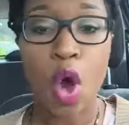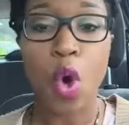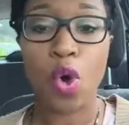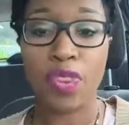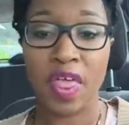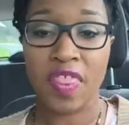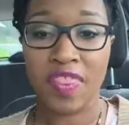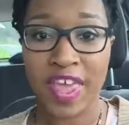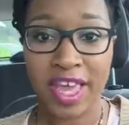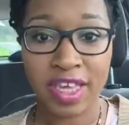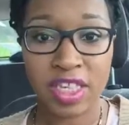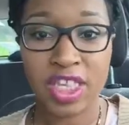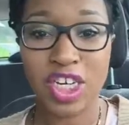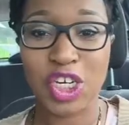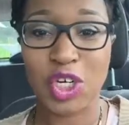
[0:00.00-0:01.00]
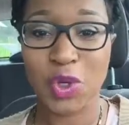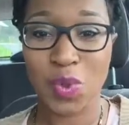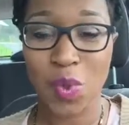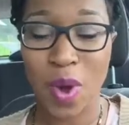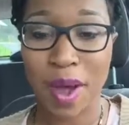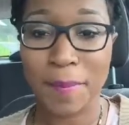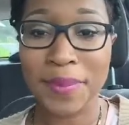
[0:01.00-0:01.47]
on the things that you
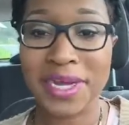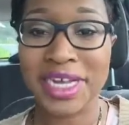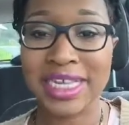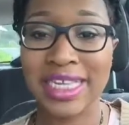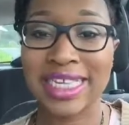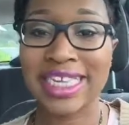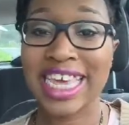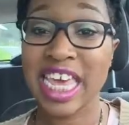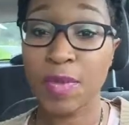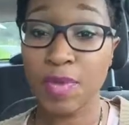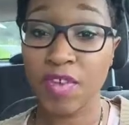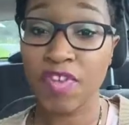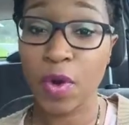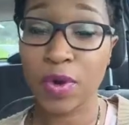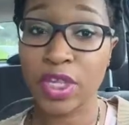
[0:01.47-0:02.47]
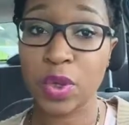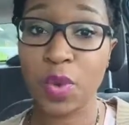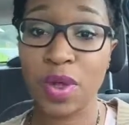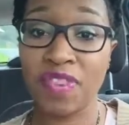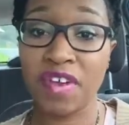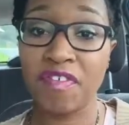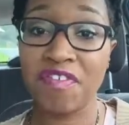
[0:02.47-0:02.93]
want, because keep your focus
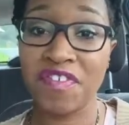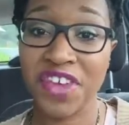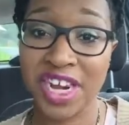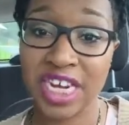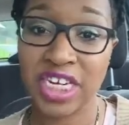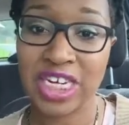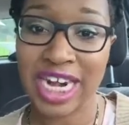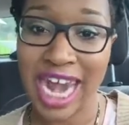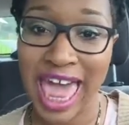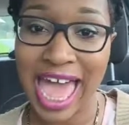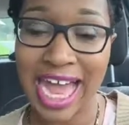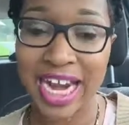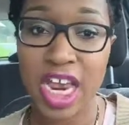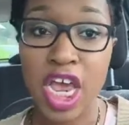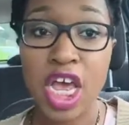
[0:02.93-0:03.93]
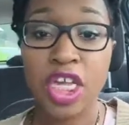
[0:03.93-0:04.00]
on the finish line